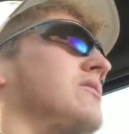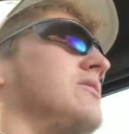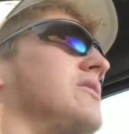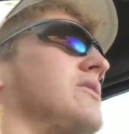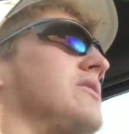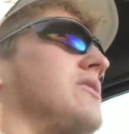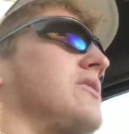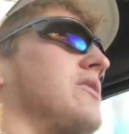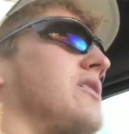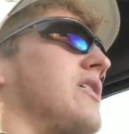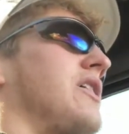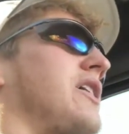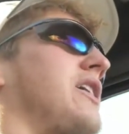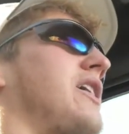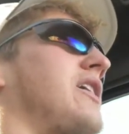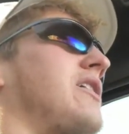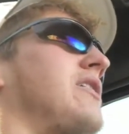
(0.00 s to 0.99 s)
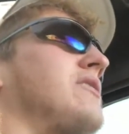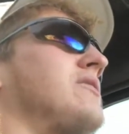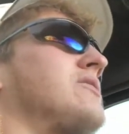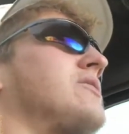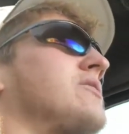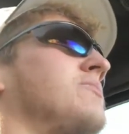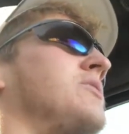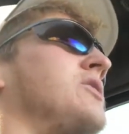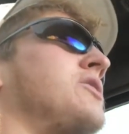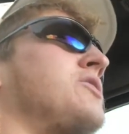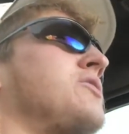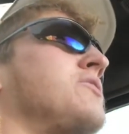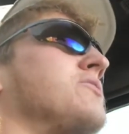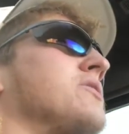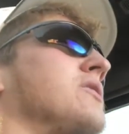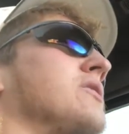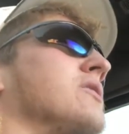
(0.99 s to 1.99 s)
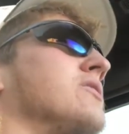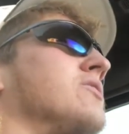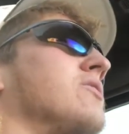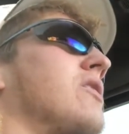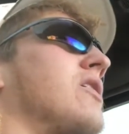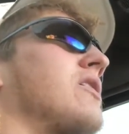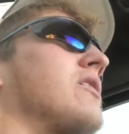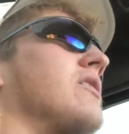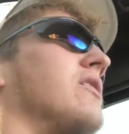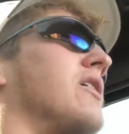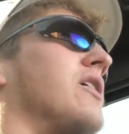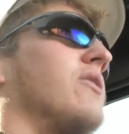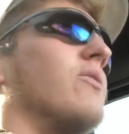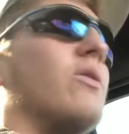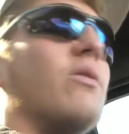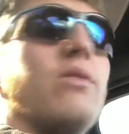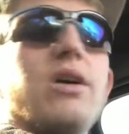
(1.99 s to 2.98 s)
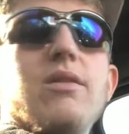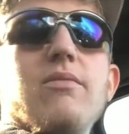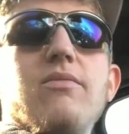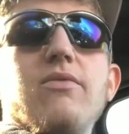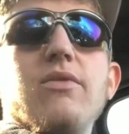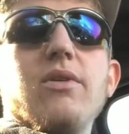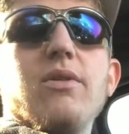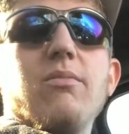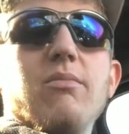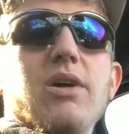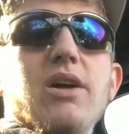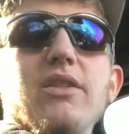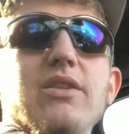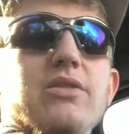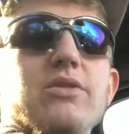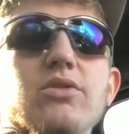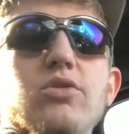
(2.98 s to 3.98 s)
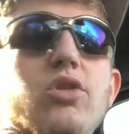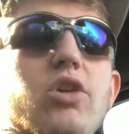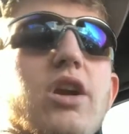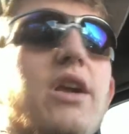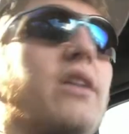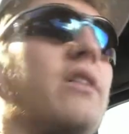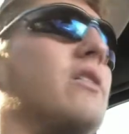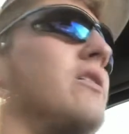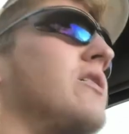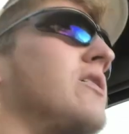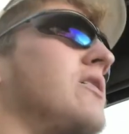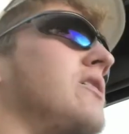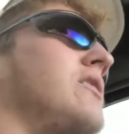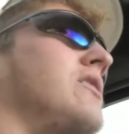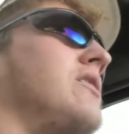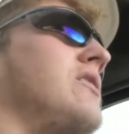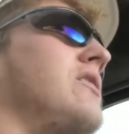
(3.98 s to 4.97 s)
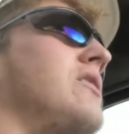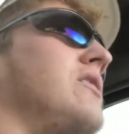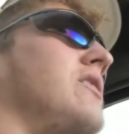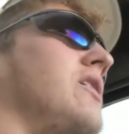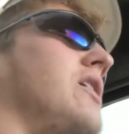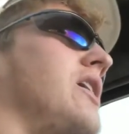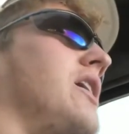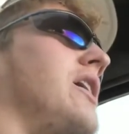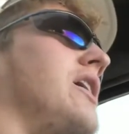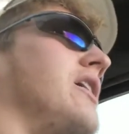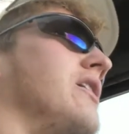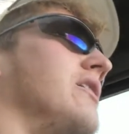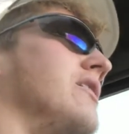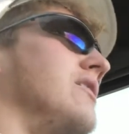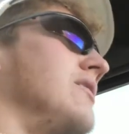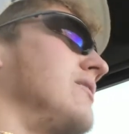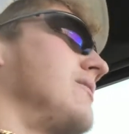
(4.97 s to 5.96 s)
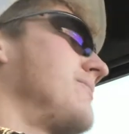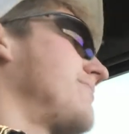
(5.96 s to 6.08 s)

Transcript: Like, I had some issues on the truck that I wrote up for a month straight, and